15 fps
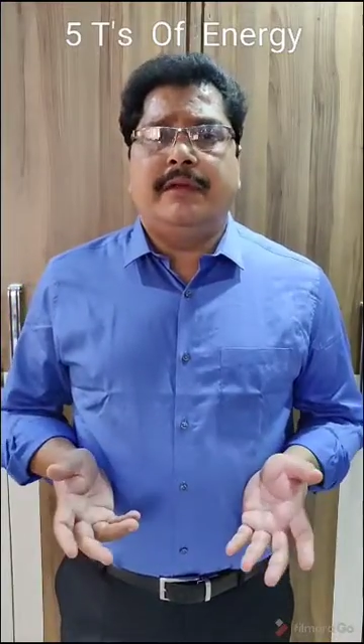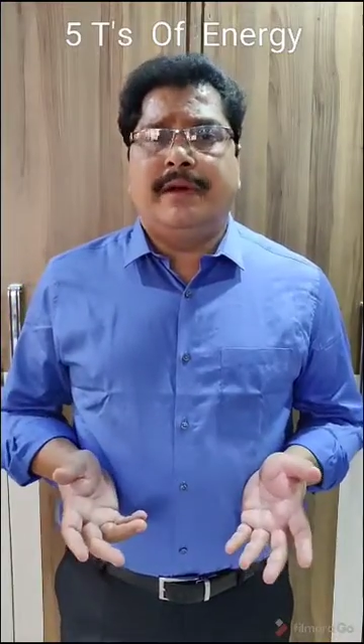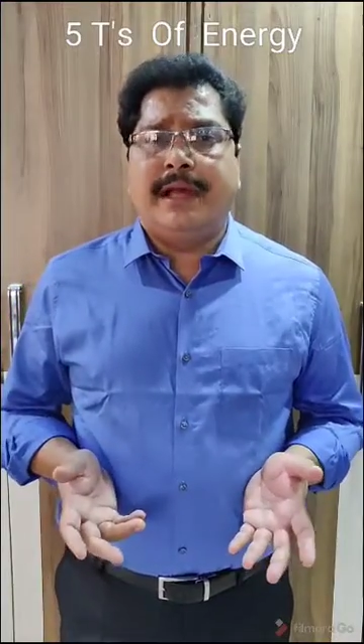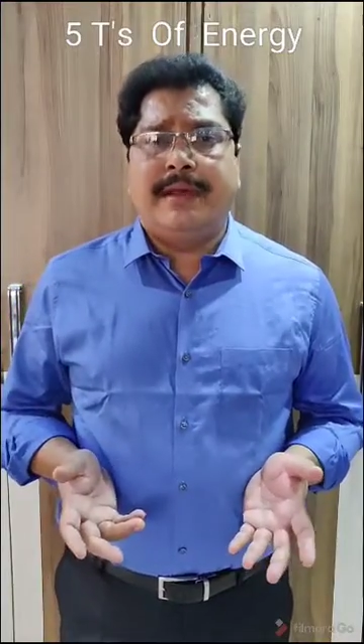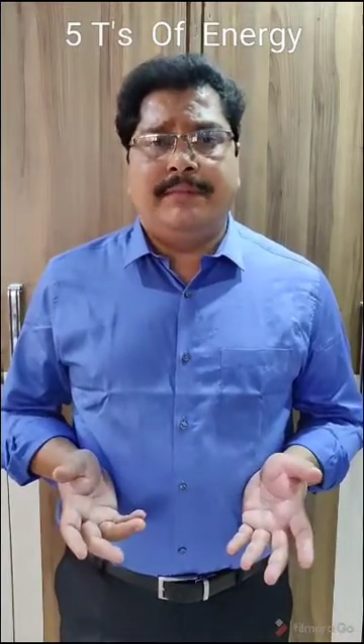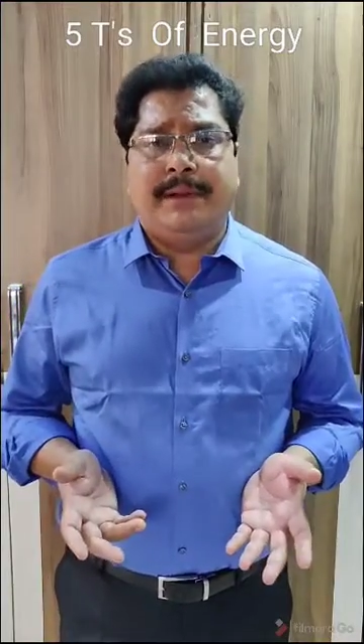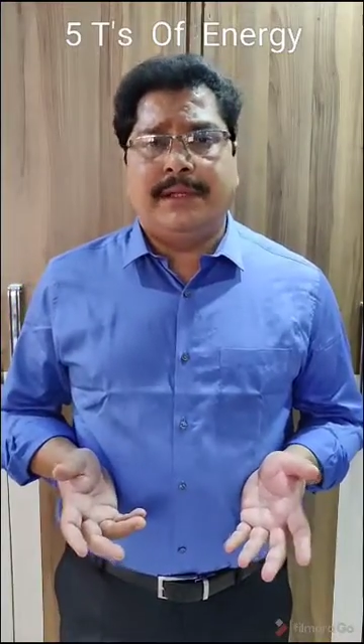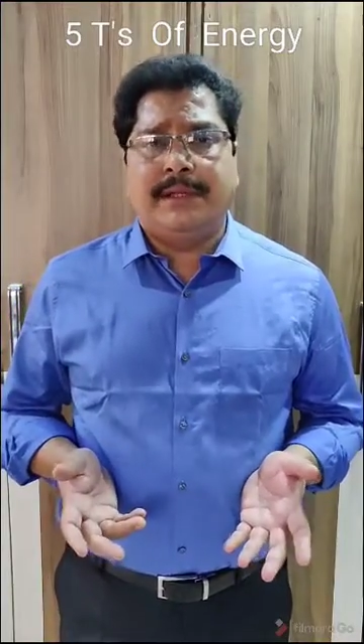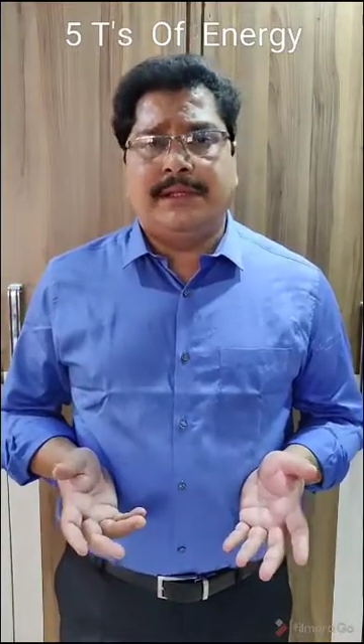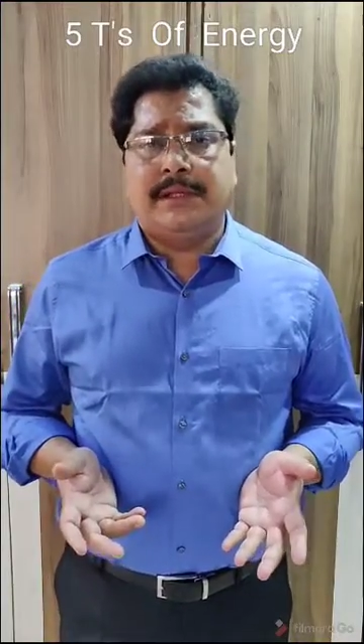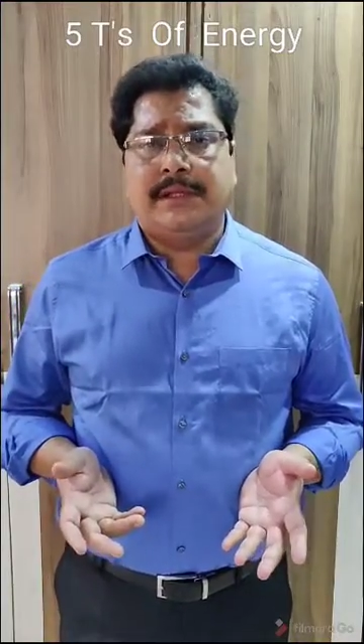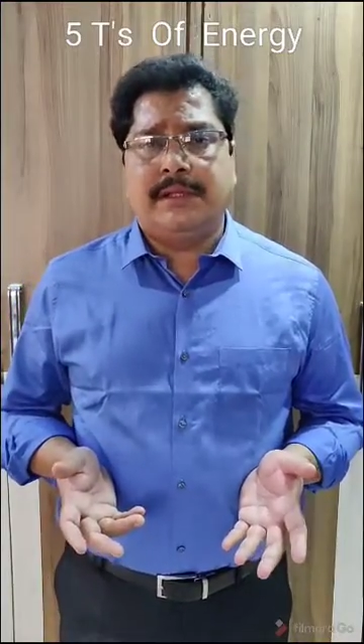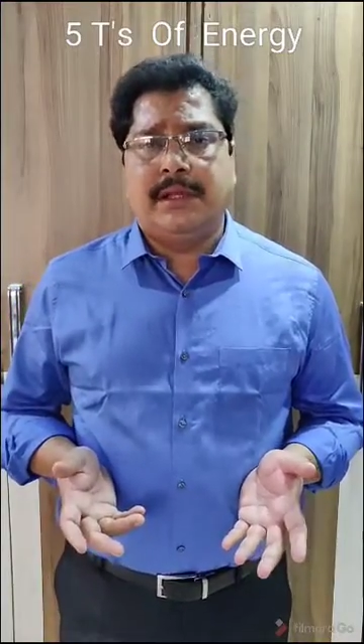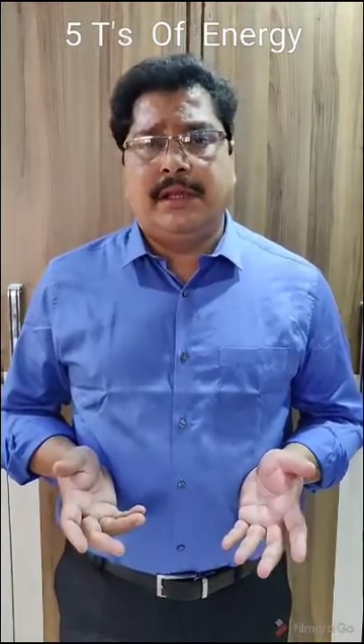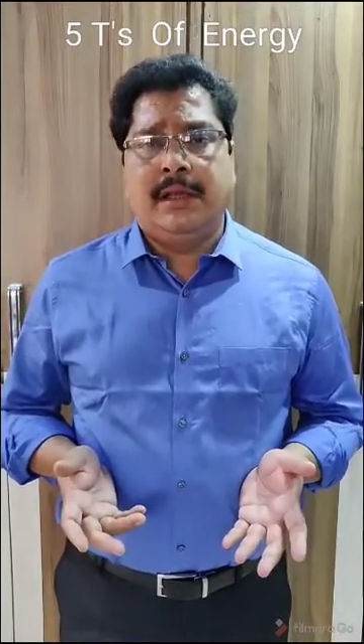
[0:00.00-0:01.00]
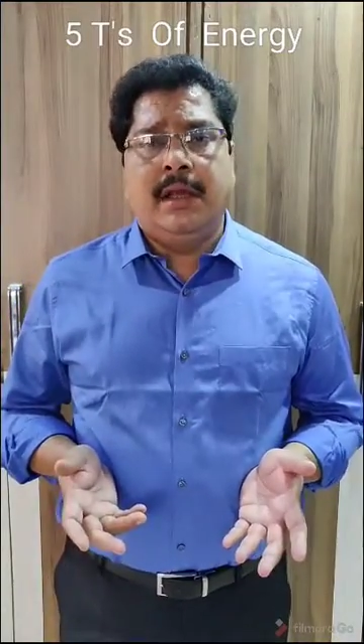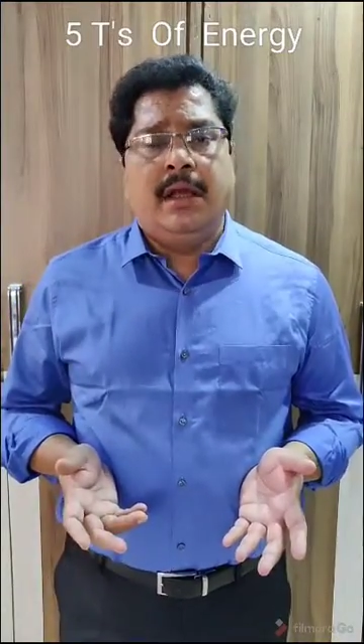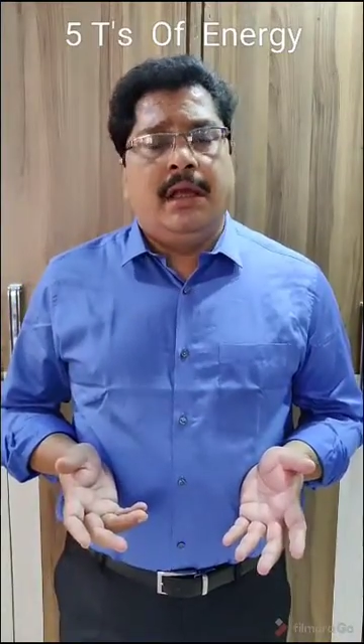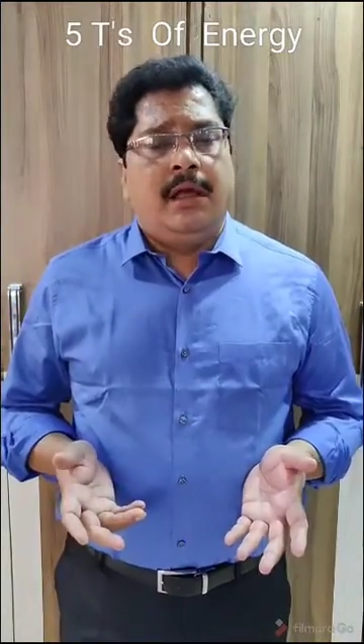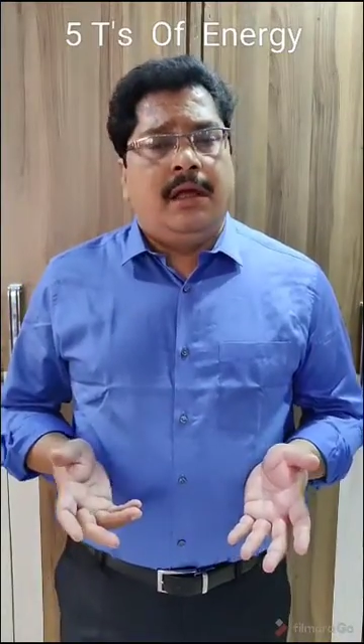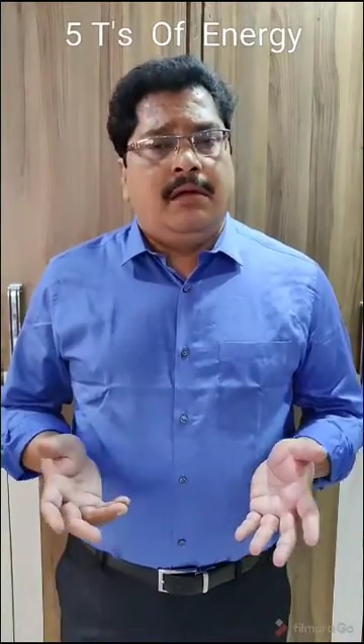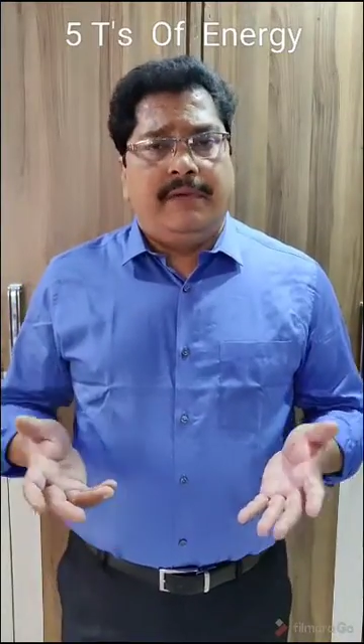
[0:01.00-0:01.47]
bipolar surgery,
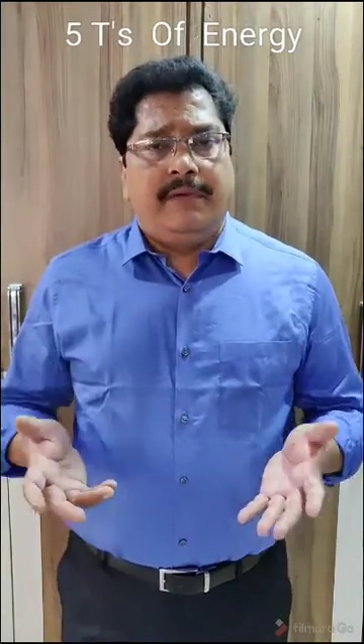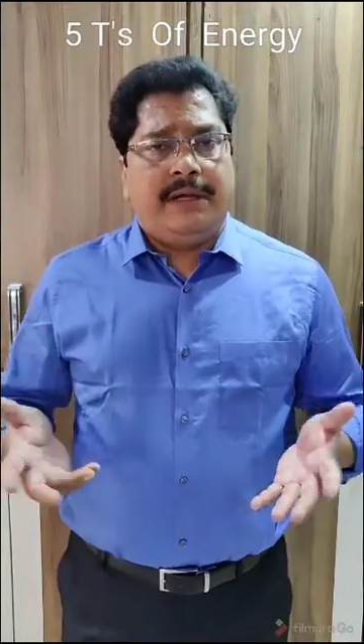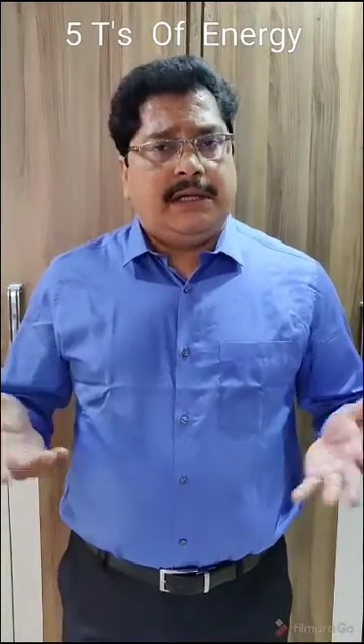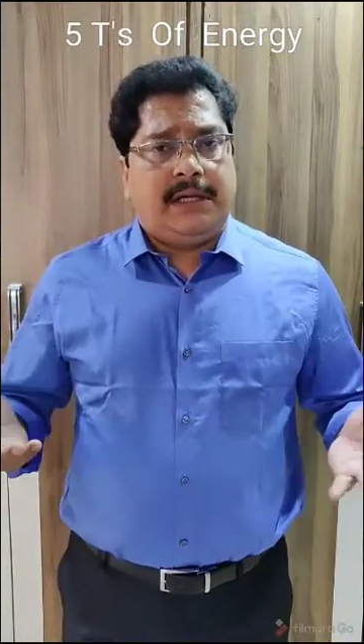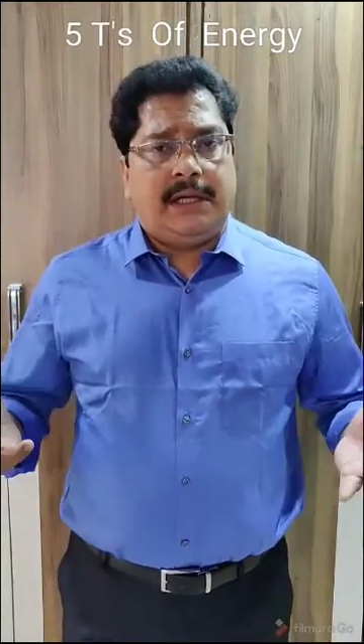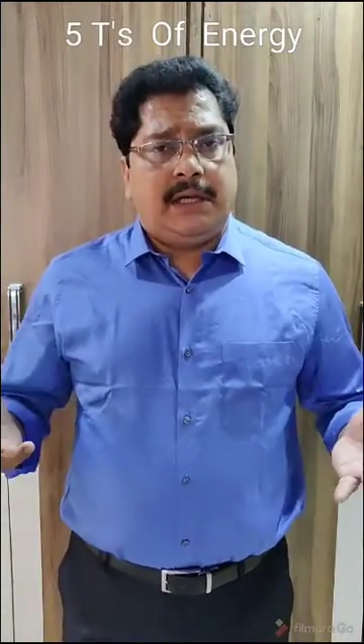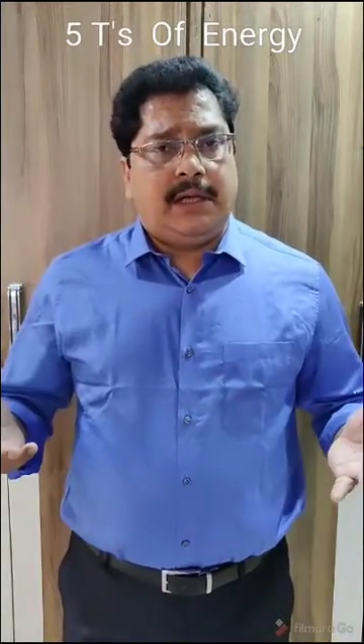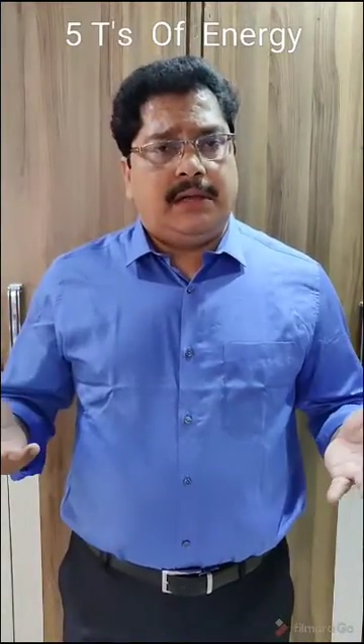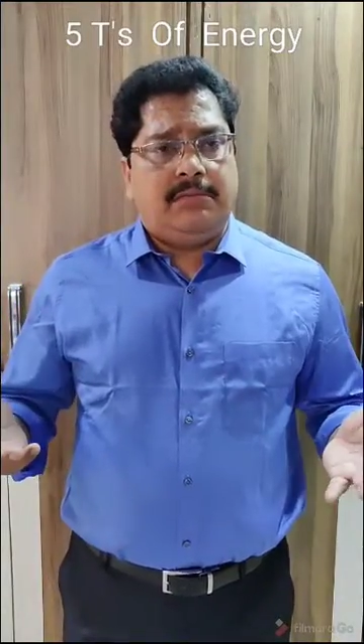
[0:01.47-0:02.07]
but